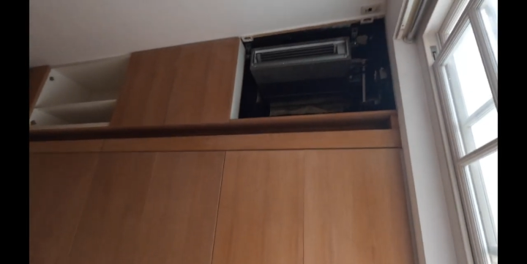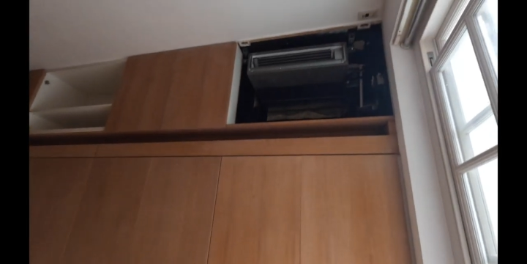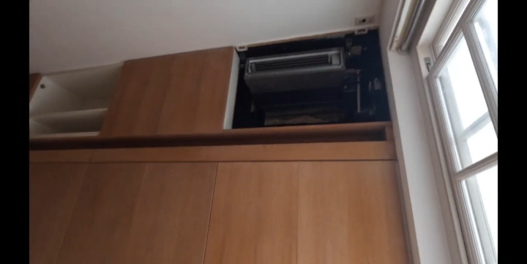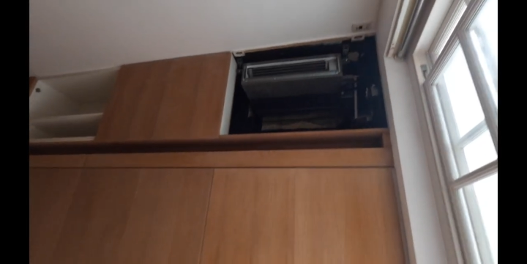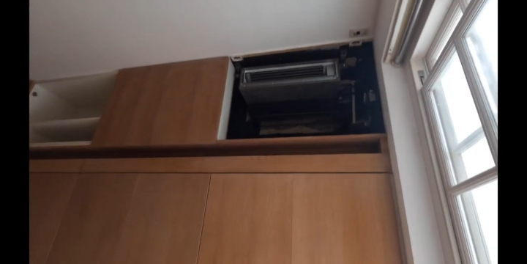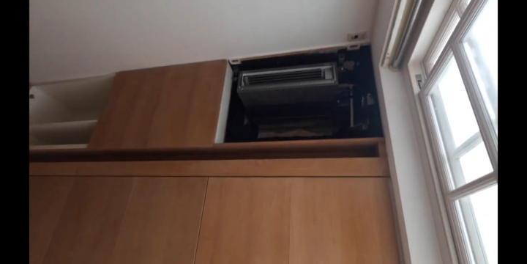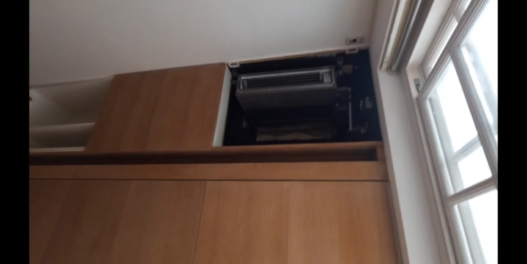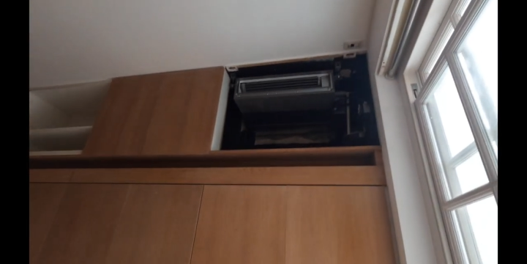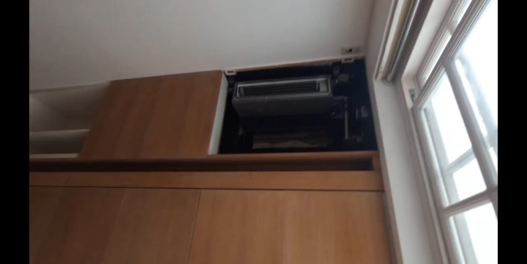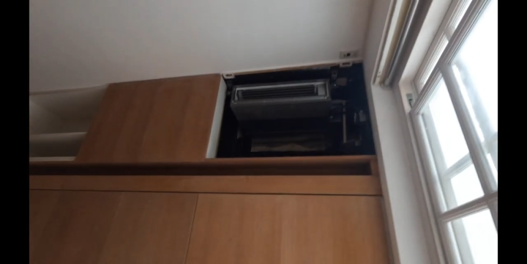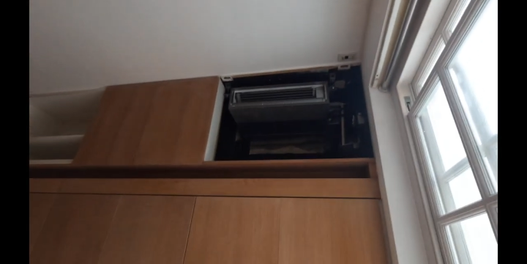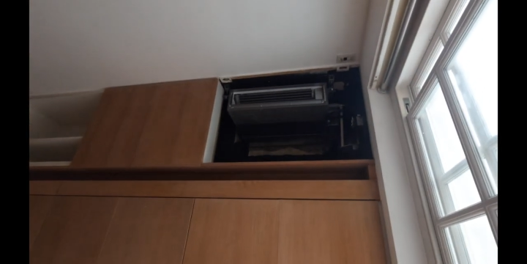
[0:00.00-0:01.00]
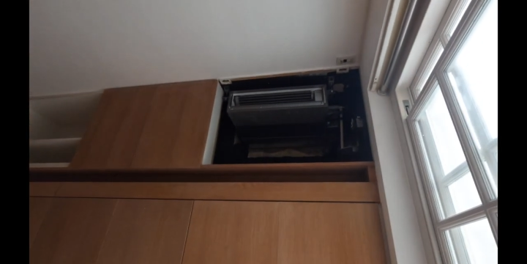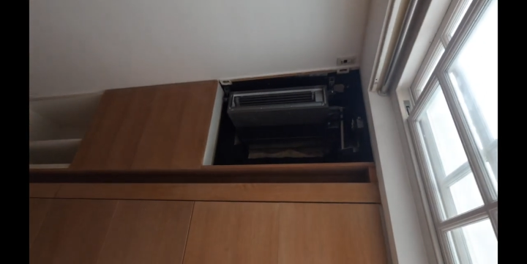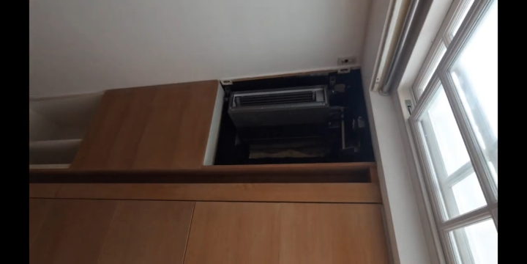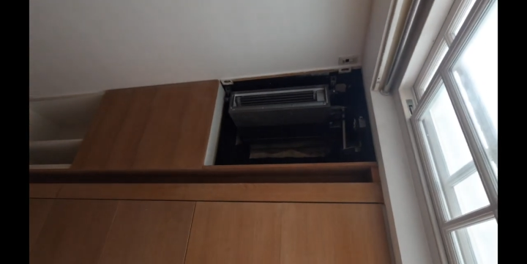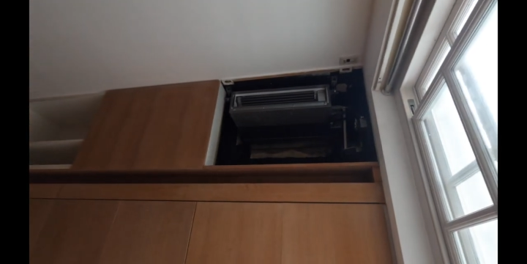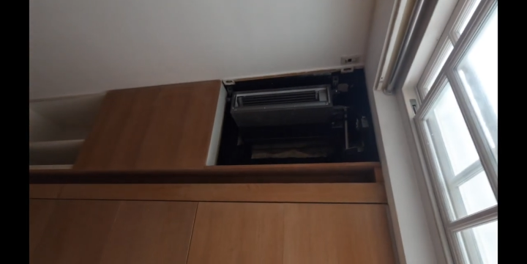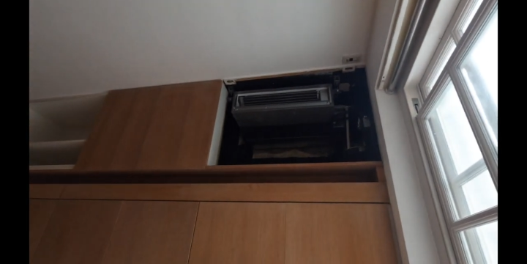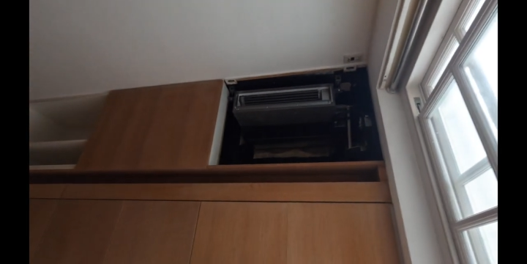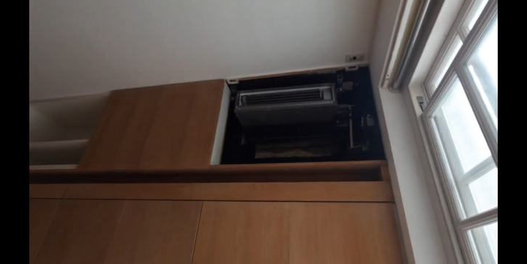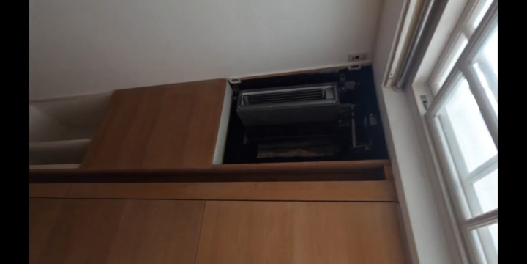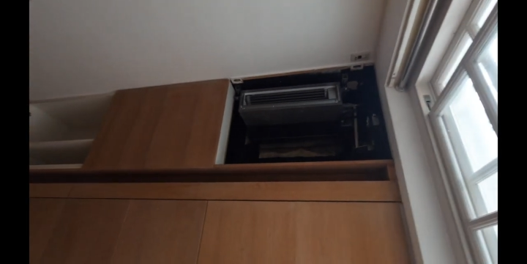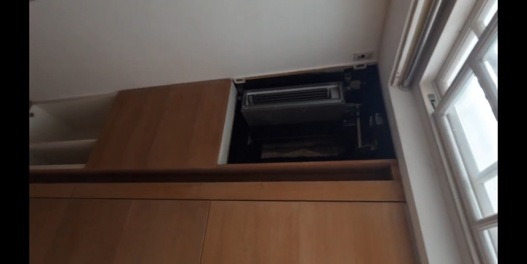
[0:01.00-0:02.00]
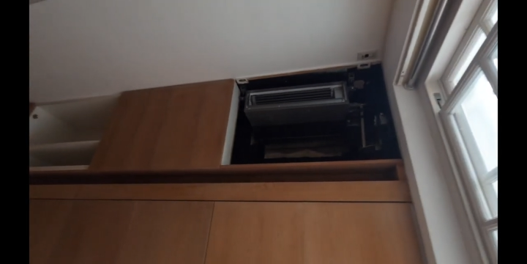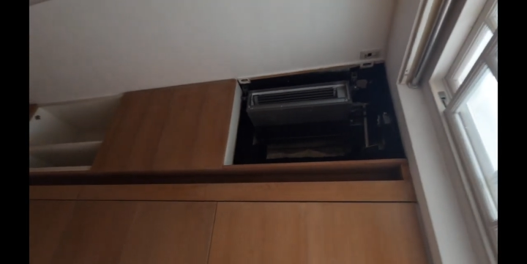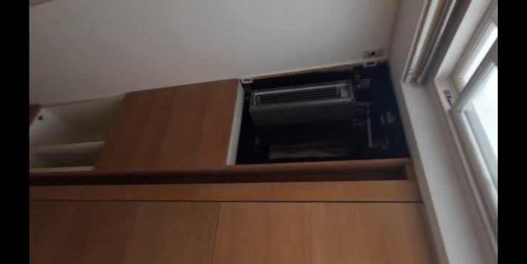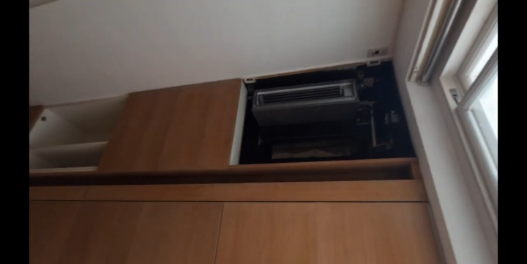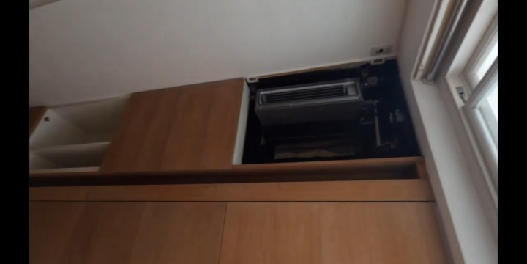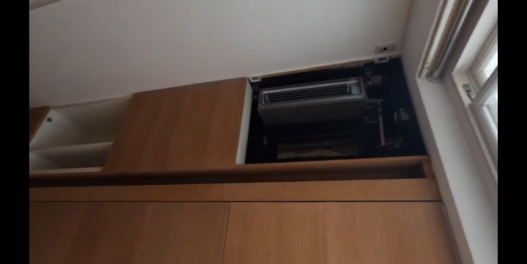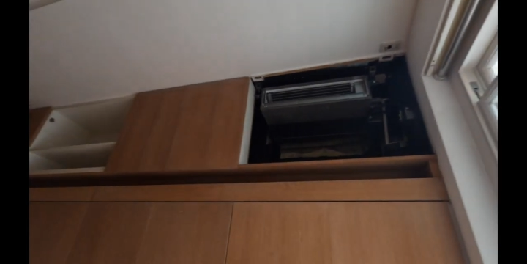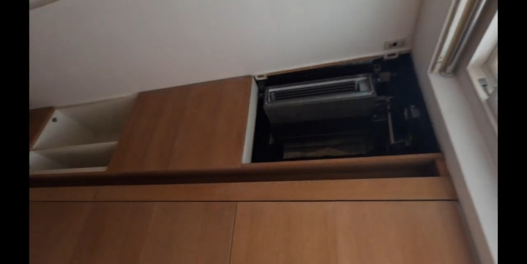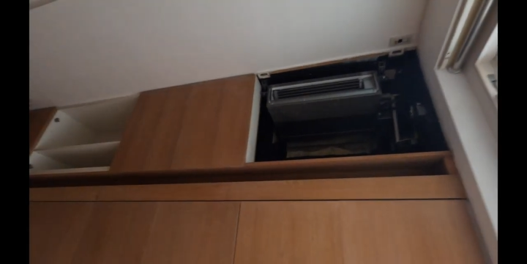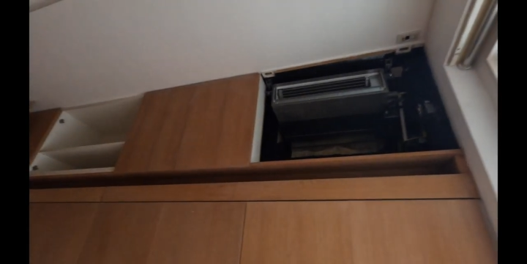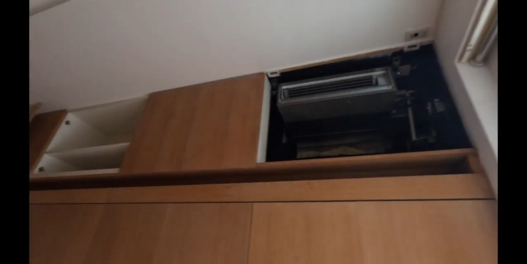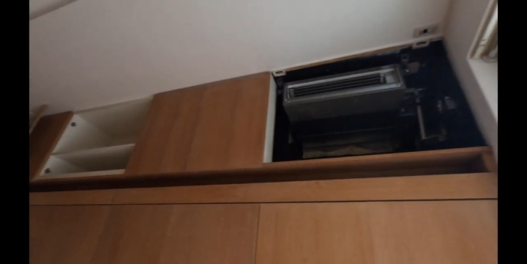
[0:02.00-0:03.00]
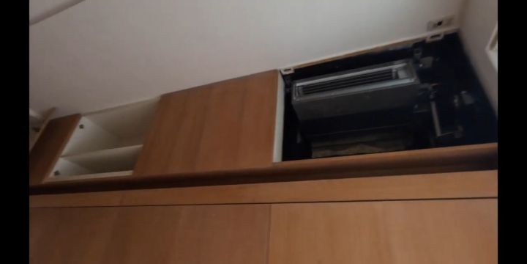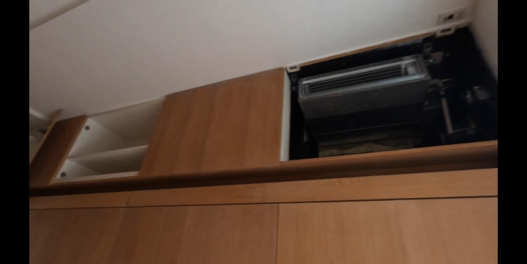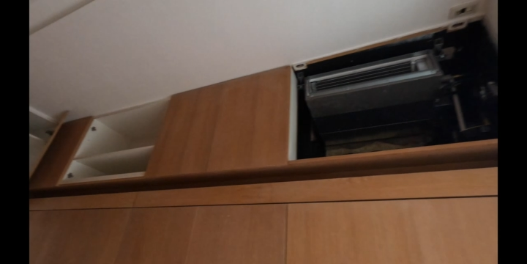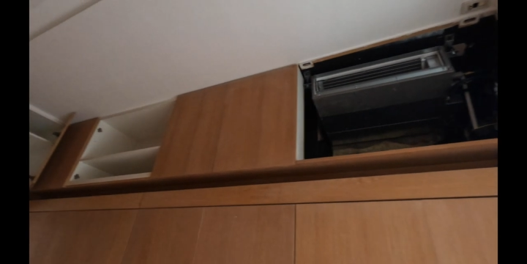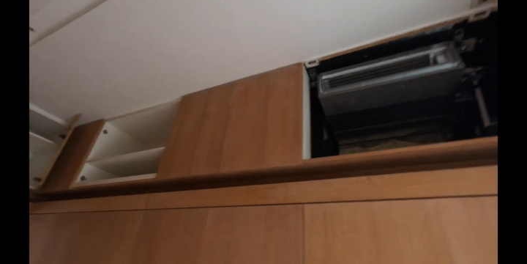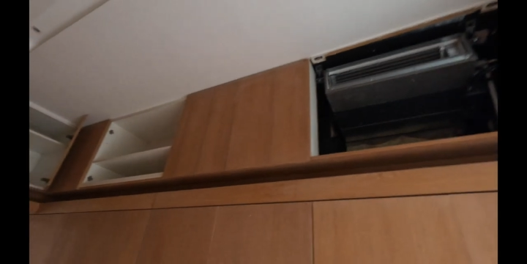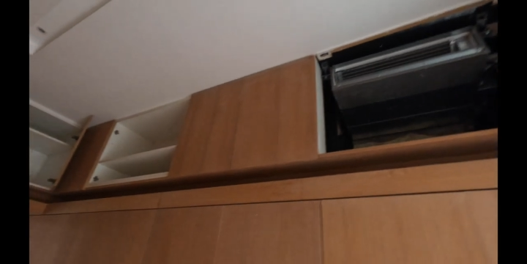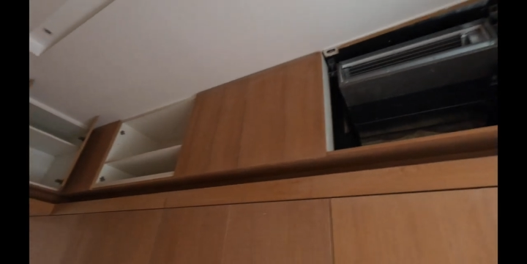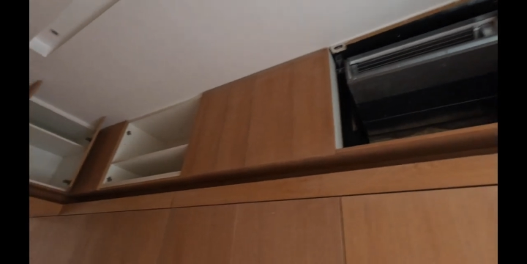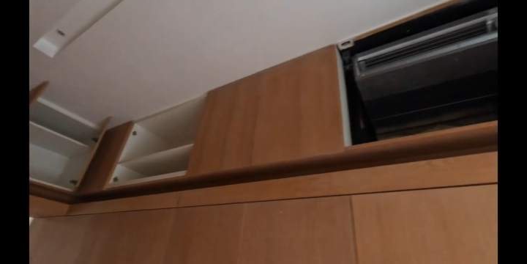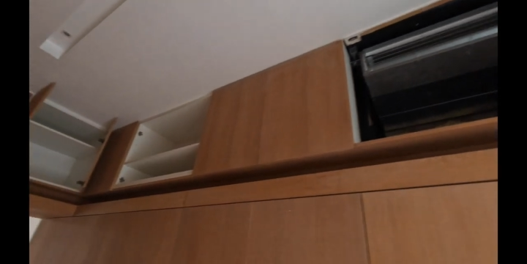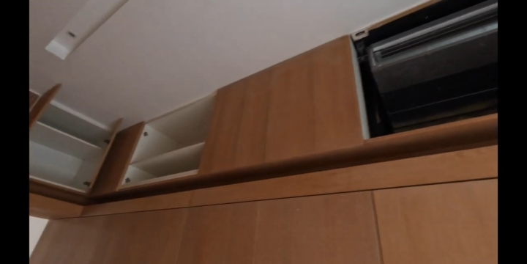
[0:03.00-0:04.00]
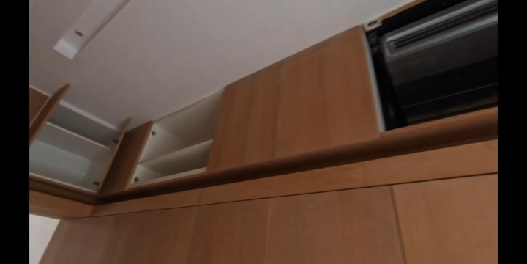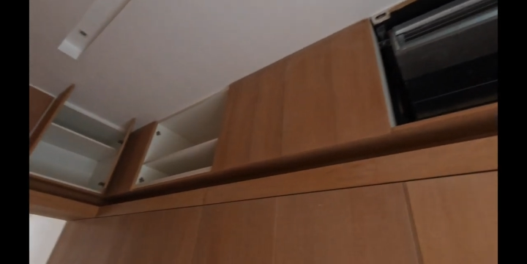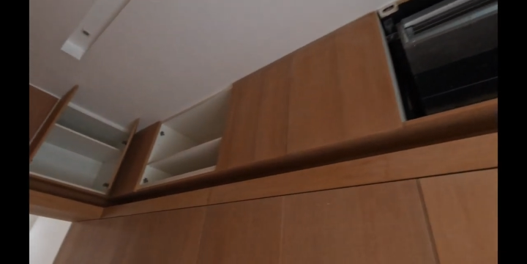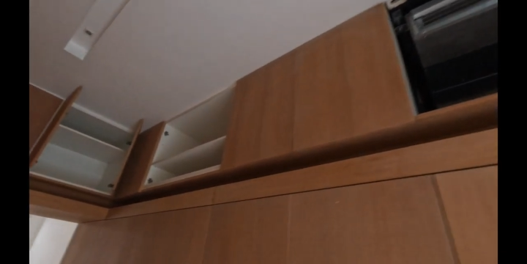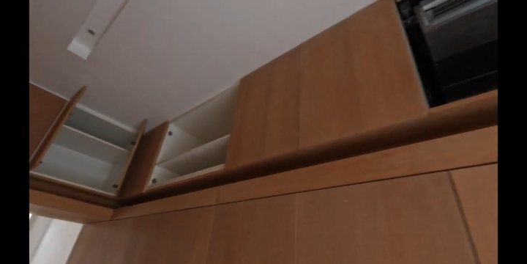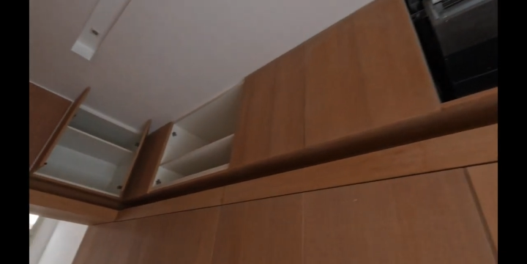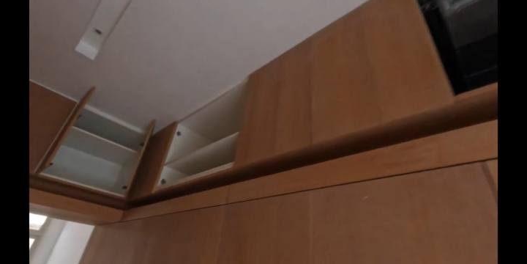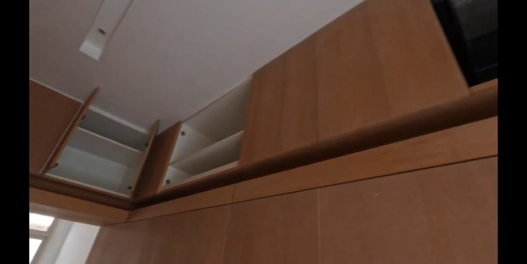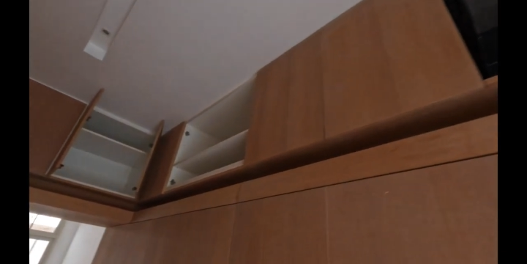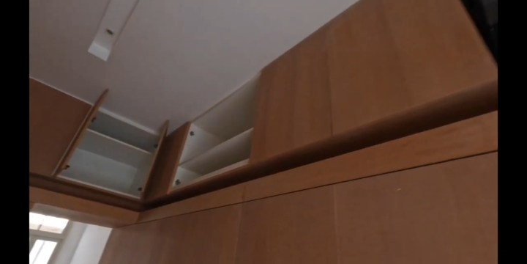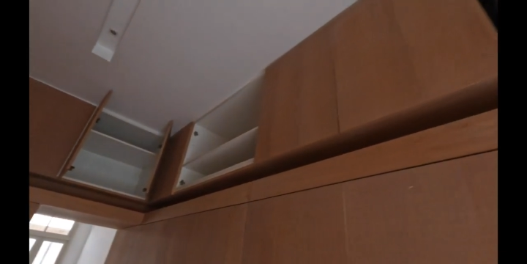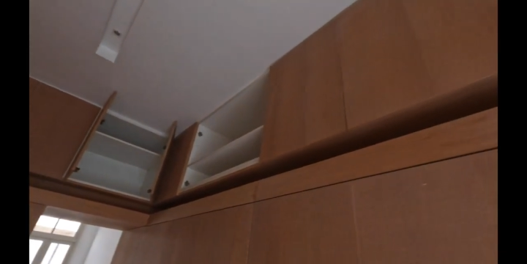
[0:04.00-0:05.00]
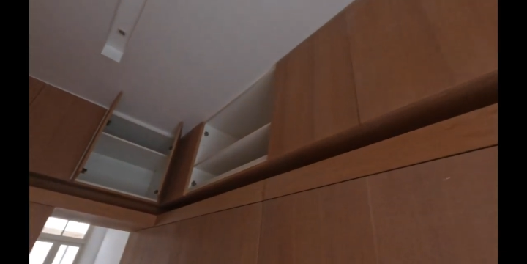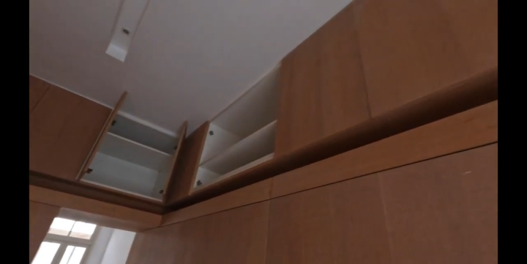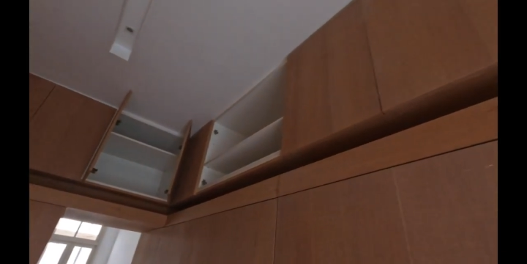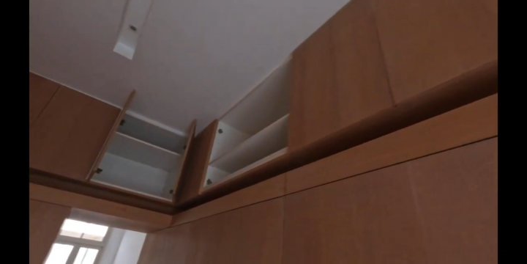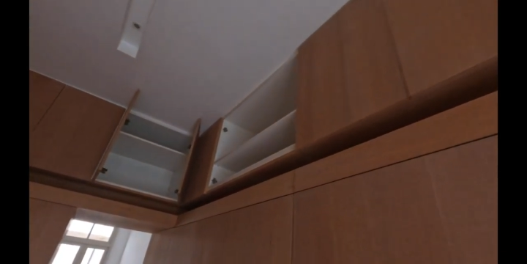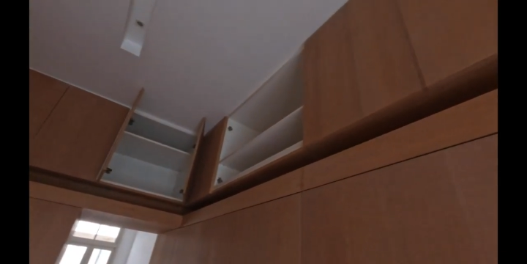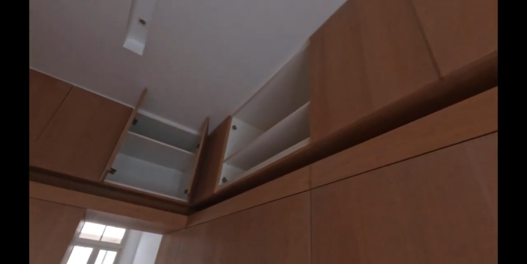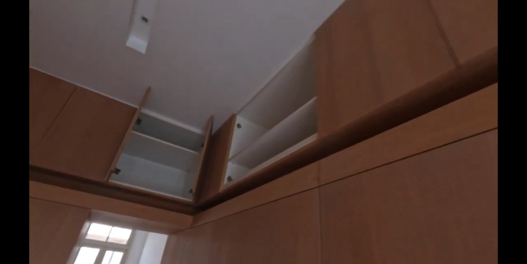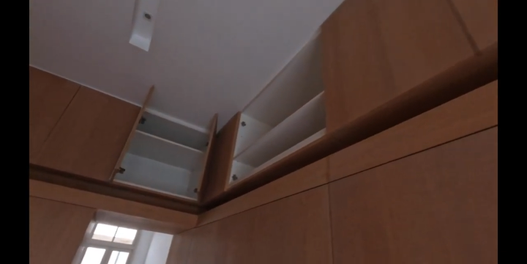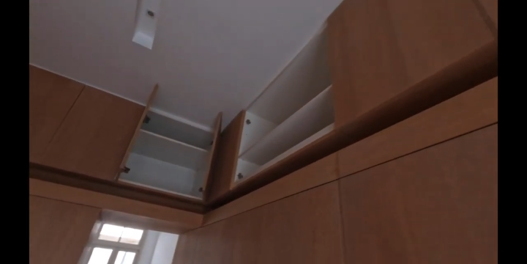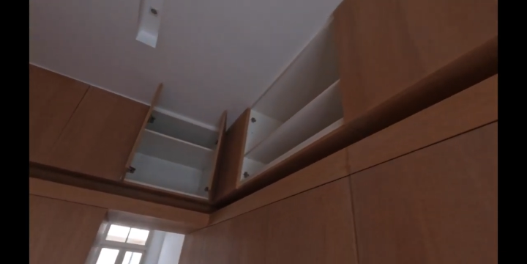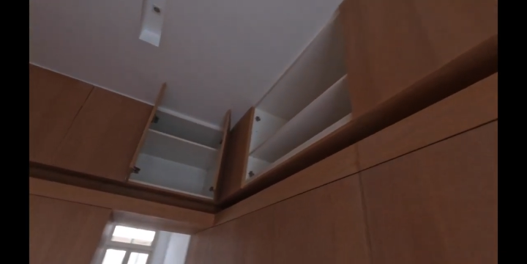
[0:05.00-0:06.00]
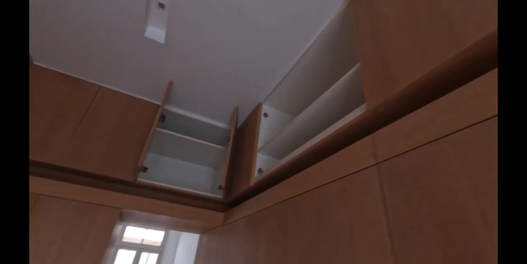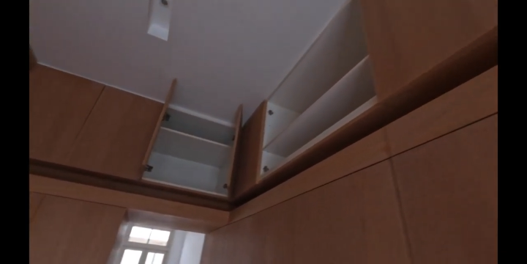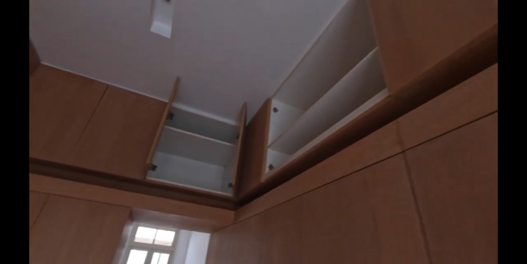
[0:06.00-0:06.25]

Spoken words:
(no speaker visible)